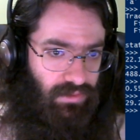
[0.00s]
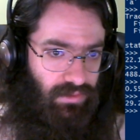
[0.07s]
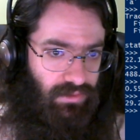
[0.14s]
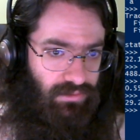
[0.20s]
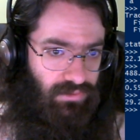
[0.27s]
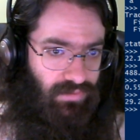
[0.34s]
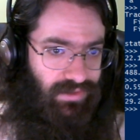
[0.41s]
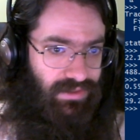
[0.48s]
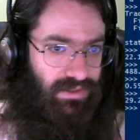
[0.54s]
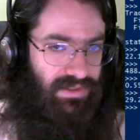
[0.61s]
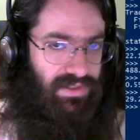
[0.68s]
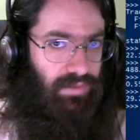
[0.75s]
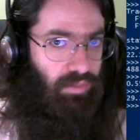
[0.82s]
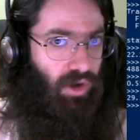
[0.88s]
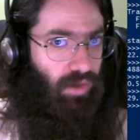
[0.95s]
So this
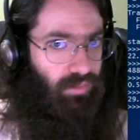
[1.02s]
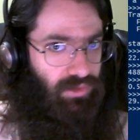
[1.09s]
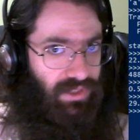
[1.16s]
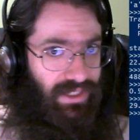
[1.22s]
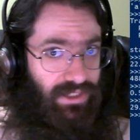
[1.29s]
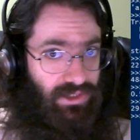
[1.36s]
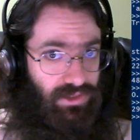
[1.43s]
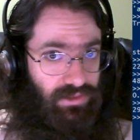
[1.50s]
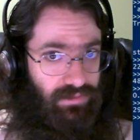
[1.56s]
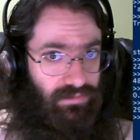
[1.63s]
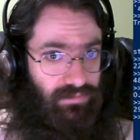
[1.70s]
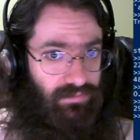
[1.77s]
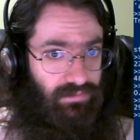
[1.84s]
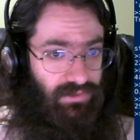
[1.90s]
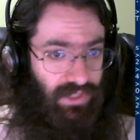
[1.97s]
is the population
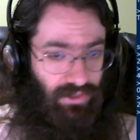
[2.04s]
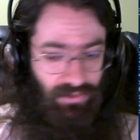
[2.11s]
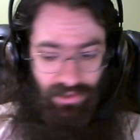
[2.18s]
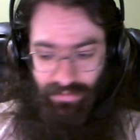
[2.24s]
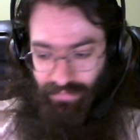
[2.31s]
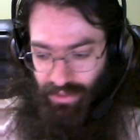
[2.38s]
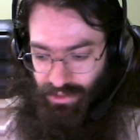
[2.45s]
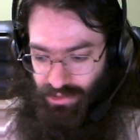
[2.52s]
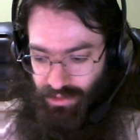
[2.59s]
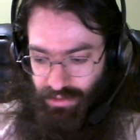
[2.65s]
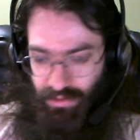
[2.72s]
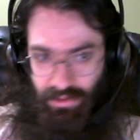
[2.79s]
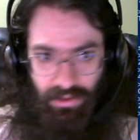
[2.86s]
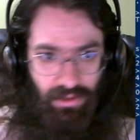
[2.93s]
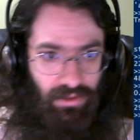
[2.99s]
standard deviation,
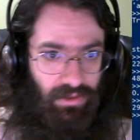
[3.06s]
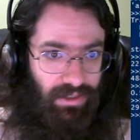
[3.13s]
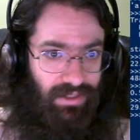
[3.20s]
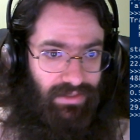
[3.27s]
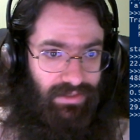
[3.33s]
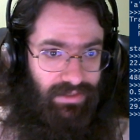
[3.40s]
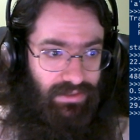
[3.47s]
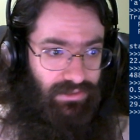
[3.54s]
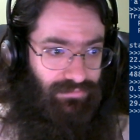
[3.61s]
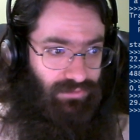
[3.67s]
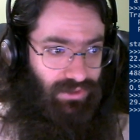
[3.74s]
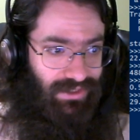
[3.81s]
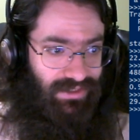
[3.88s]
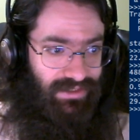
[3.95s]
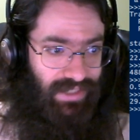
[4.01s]
and this is
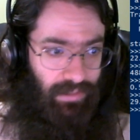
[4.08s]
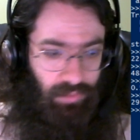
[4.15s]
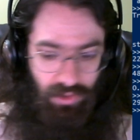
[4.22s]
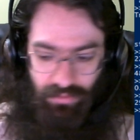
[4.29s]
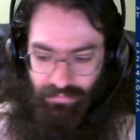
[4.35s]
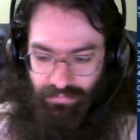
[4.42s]
for a sample.